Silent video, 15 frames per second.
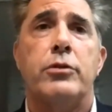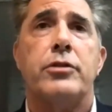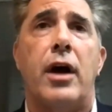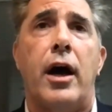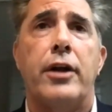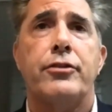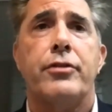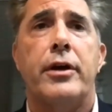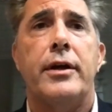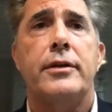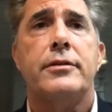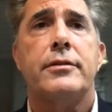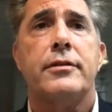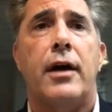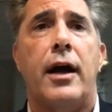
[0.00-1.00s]
It was
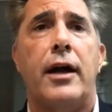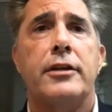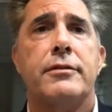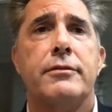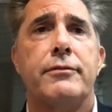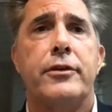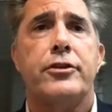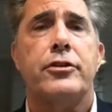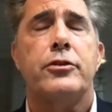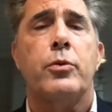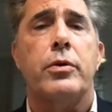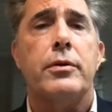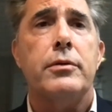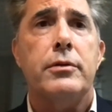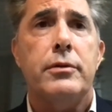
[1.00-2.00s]
Andre's signs, Vision
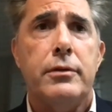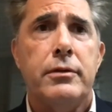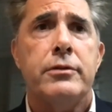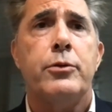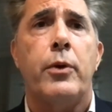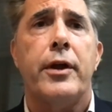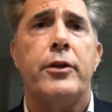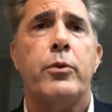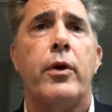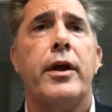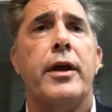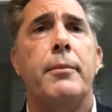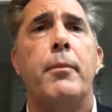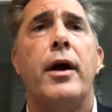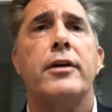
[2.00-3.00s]
2020,
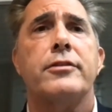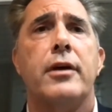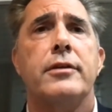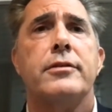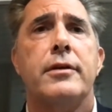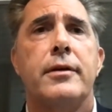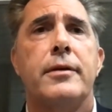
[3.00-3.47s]
my sign.